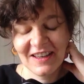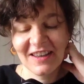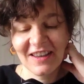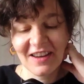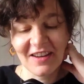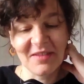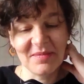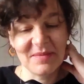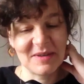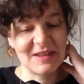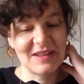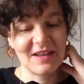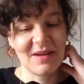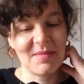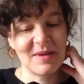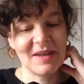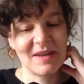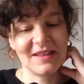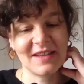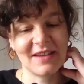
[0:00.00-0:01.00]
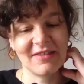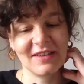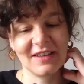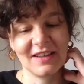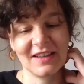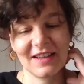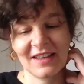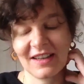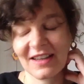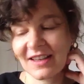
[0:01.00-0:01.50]
Yeah, but I mean,
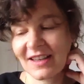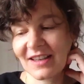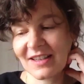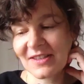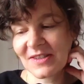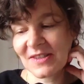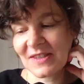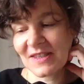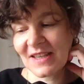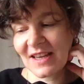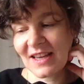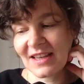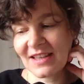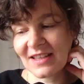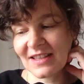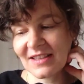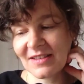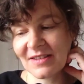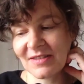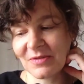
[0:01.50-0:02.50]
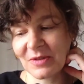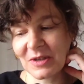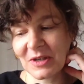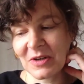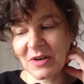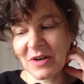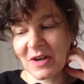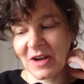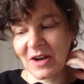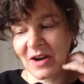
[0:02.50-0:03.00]
definitely, like as you say,
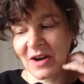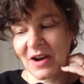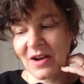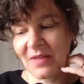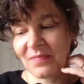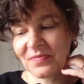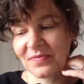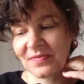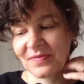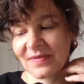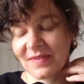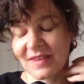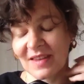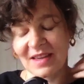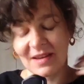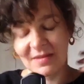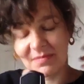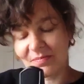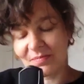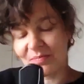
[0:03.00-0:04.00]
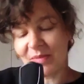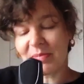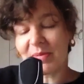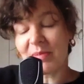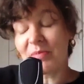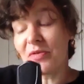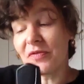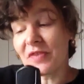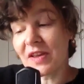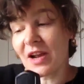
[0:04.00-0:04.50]
we're
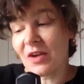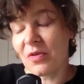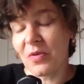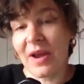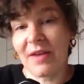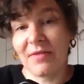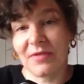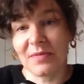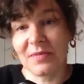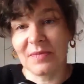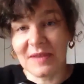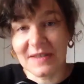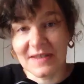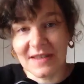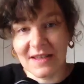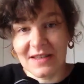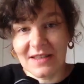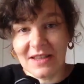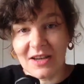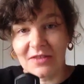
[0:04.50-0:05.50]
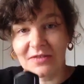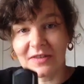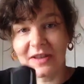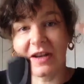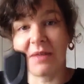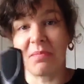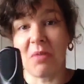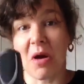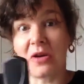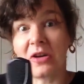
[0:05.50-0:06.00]
maybe moving away from this idea of
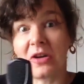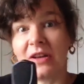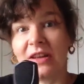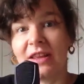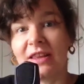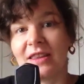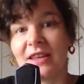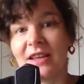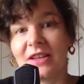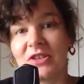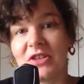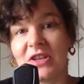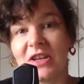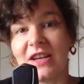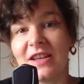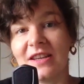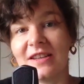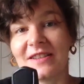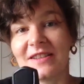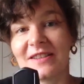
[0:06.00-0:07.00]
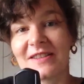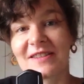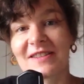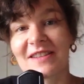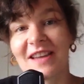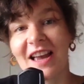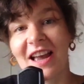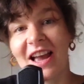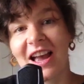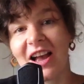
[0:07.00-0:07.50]
like a monolithic
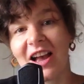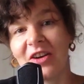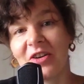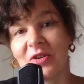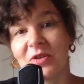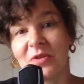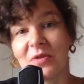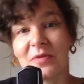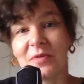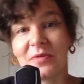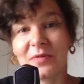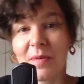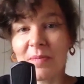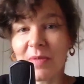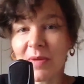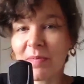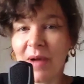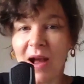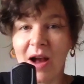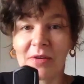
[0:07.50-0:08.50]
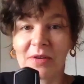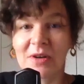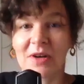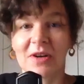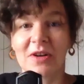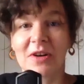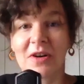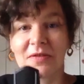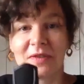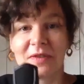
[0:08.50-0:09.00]
genius who, from the
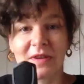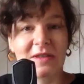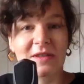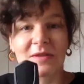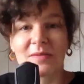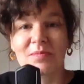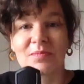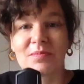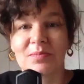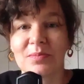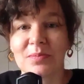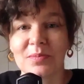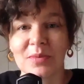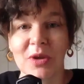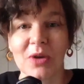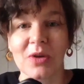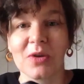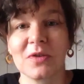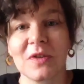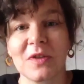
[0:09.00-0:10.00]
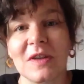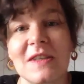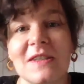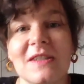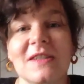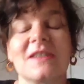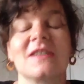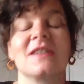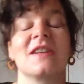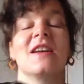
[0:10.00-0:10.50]
power of his pure
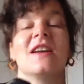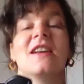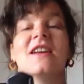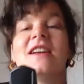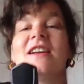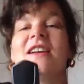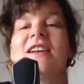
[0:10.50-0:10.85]
reason,